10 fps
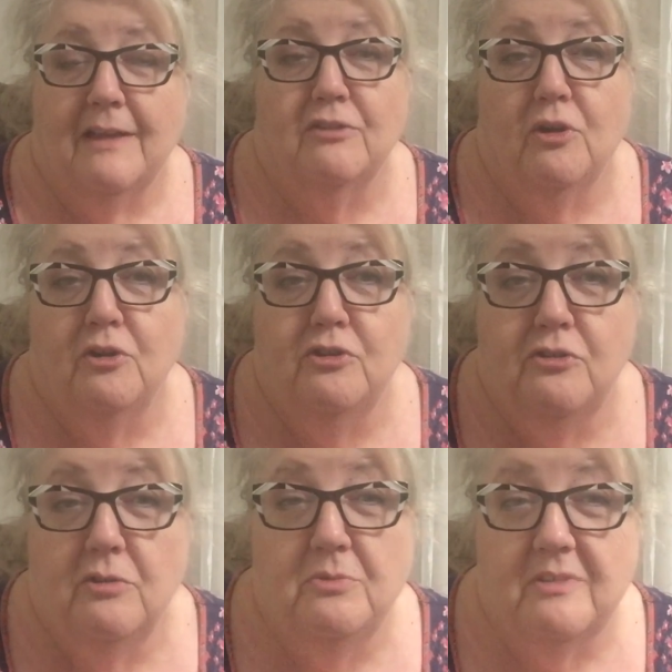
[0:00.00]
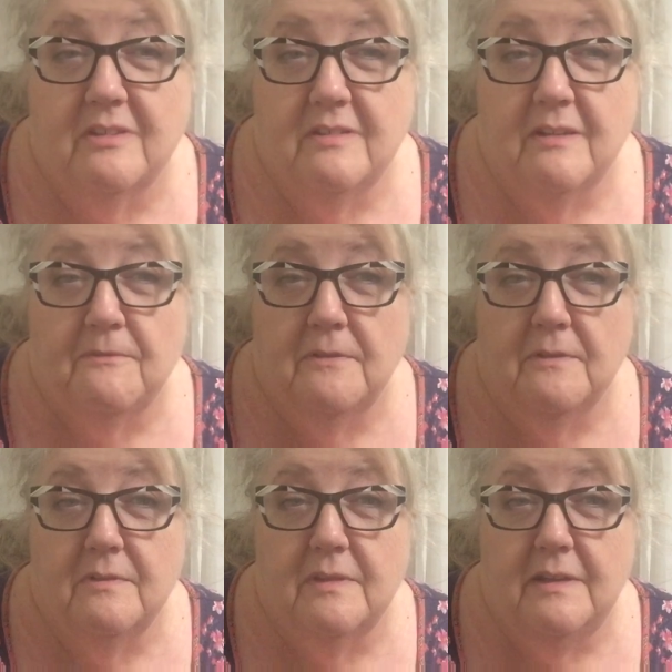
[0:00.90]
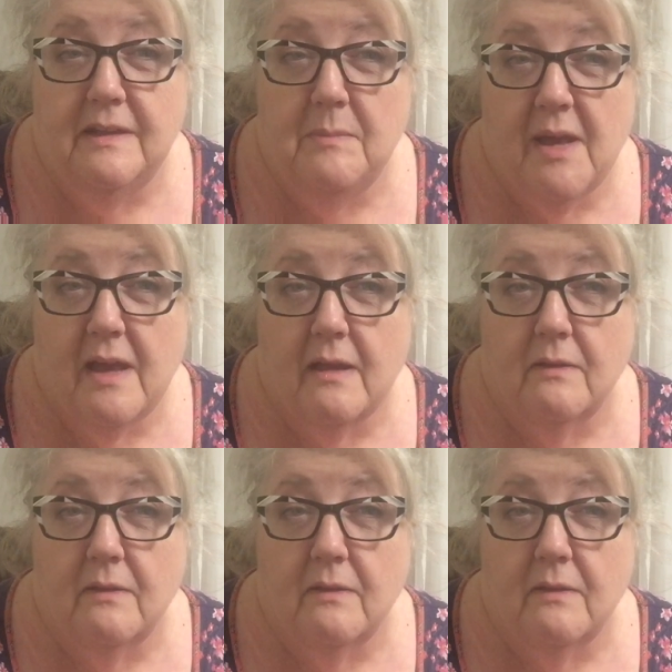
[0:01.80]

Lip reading: as long as you don't sniff the tea bag.